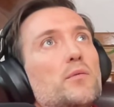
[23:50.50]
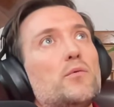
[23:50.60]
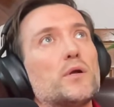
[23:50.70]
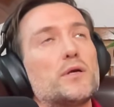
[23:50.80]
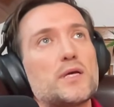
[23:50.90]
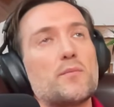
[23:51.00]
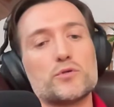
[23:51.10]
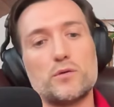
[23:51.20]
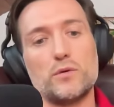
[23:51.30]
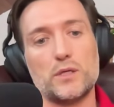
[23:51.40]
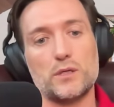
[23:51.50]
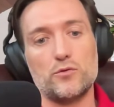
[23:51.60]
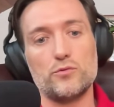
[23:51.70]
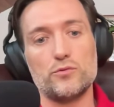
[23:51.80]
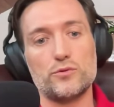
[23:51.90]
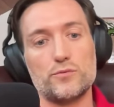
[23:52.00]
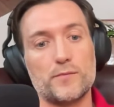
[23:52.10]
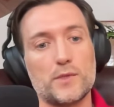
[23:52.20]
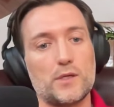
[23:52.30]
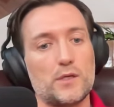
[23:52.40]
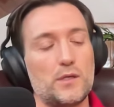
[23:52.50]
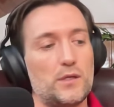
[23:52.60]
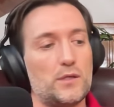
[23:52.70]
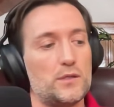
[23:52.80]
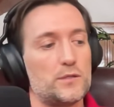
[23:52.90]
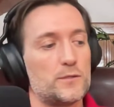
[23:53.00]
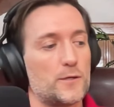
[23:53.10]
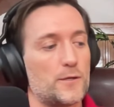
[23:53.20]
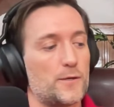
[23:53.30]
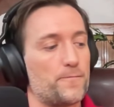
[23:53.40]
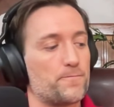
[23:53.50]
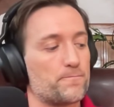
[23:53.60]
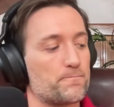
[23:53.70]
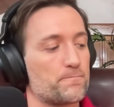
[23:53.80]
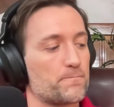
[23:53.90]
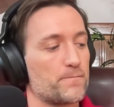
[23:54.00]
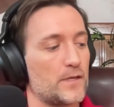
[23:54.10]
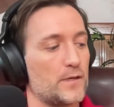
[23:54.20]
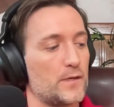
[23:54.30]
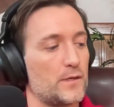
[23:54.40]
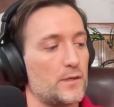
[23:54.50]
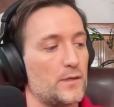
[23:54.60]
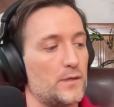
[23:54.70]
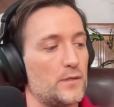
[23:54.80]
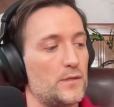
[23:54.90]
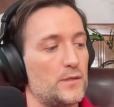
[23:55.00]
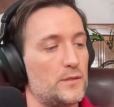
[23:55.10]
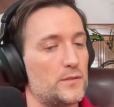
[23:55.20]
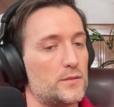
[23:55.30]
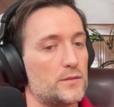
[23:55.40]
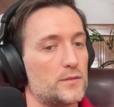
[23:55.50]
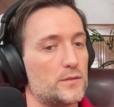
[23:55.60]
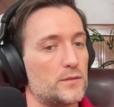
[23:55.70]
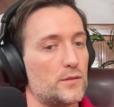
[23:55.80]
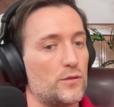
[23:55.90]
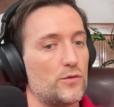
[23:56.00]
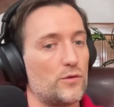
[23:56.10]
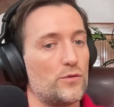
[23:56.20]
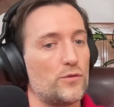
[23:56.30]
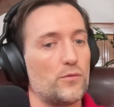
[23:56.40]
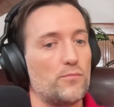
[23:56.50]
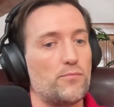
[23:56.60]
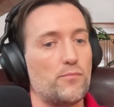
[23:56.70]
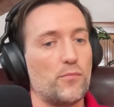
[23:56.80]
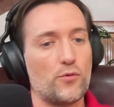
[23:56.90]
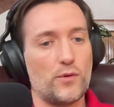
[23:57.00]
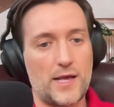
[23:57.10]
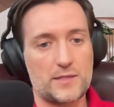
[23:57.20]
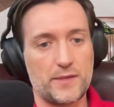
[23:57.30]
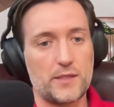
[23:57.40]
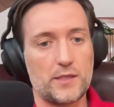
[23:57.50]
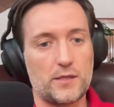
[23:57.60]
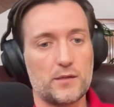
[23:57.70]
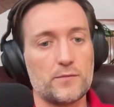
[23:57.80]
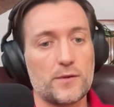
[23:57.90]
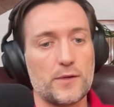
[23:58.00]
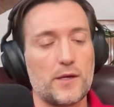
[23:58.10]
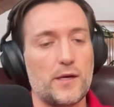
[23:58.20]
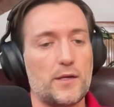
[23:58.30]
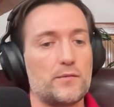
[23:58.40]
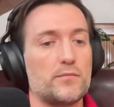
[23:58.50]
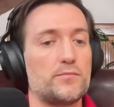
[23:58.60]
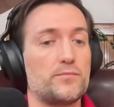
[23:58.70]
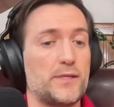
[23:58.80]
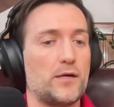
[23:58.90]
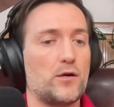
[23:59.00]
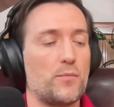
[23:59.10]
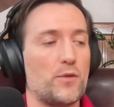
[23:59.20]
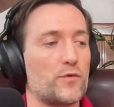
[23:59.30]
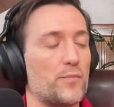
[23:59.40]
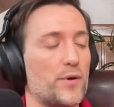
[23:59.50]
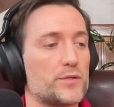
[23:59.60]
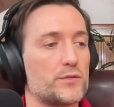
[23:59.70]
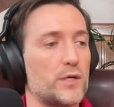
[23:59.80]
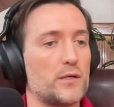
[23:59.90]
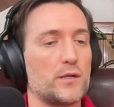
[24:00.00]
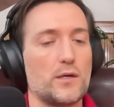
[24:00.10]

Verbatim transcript: one of the examples that you can use is um, is the, the, moral aspect here, and take a couple of comparisons. Right,